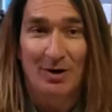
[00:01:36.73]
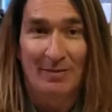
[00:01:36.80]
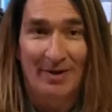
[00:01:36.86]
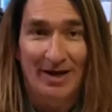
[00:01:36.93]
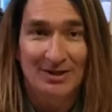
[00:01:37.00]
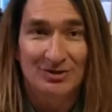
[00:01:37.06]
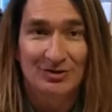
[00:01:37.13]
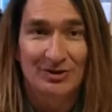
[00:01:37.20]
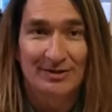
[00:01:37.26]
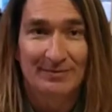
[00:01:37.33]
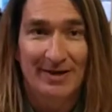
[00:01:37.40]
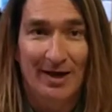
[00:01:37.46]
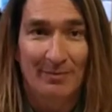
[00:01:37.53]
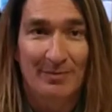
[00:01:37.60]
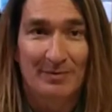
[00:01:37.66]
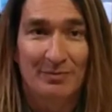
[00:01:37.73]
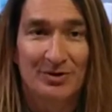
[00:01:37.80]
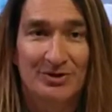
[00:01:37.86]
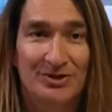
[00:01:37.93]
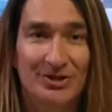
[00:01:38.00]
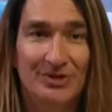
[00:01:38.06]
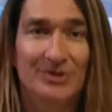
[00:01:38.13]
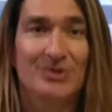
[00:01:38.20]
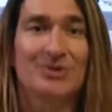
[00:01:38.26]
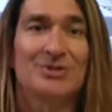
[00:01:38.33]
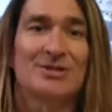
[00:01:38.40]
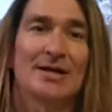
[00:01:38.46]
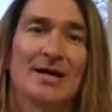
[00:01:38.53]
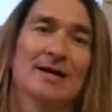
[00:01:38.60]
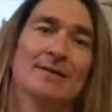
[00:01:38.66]
I'm actually helping produce
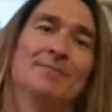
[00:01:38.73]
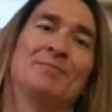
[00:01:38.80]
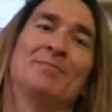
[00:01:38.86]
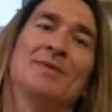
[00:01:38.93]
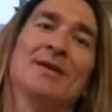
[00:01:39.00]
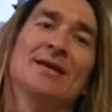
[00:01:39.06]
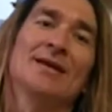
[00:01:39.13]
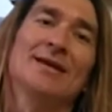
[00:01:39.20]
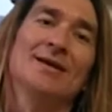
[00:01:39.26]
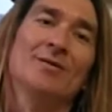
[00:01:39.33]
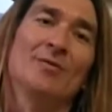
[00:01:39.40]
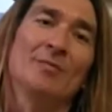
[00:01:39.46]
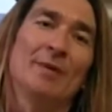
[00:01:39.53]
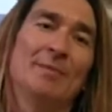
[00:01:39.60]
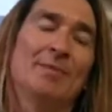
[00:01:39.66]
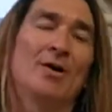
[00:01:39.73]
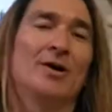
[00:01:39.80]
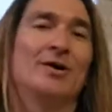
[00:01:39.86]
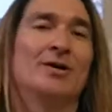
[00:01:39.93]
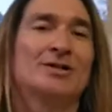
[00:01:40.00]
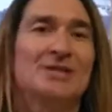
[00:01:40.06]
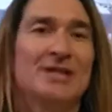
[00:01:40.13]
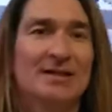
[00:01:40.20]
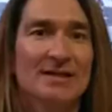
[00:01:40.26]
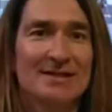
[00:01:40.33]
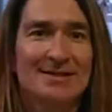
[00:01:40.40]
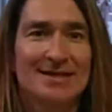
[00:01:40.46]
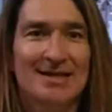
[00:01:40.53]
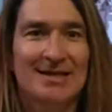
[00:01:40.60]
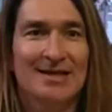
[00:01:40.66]
with my partner Sheila
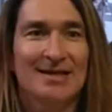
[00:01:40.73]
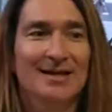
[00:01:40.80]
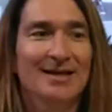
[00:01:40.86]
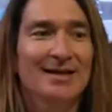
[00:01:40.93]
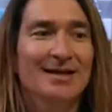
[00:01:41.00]
Z